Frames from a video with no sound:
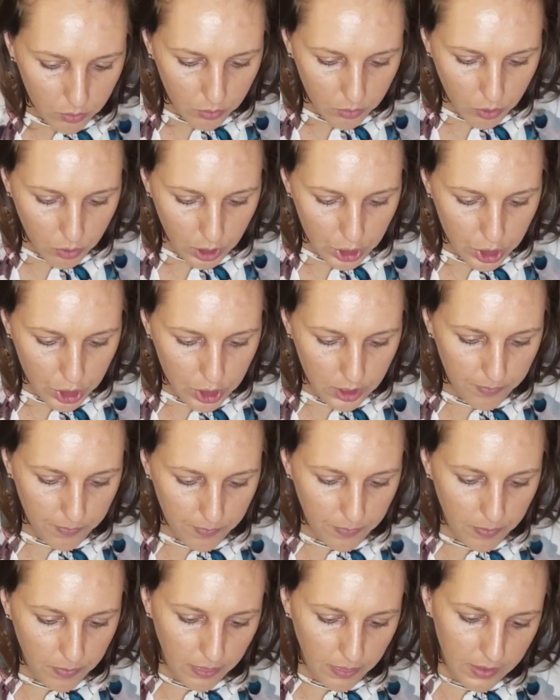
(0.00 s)

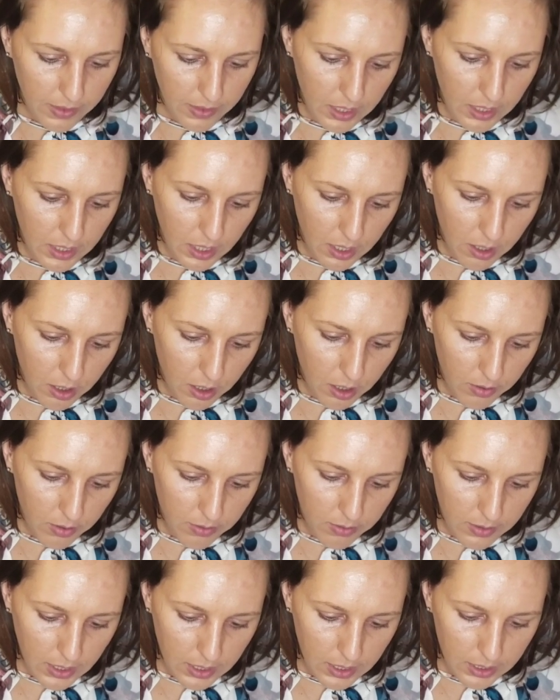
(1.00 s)
Question. The
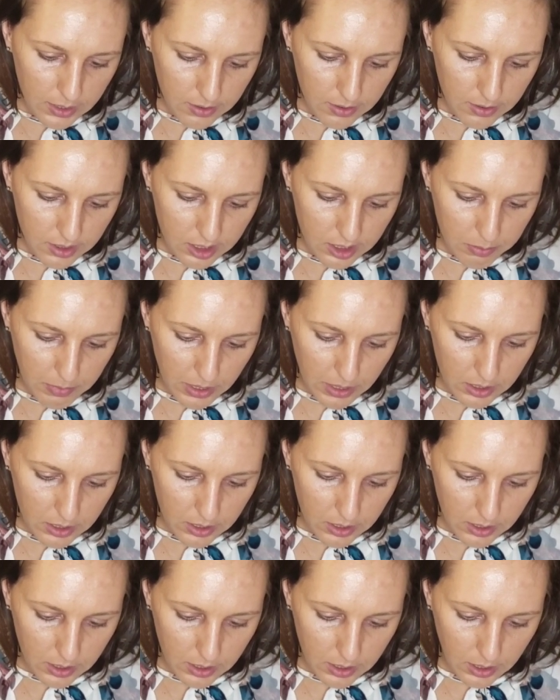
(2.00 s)
air that is
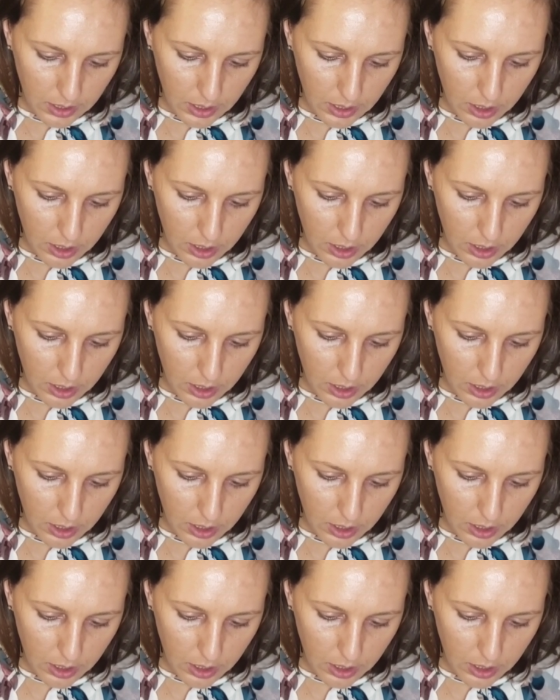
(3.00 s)
expended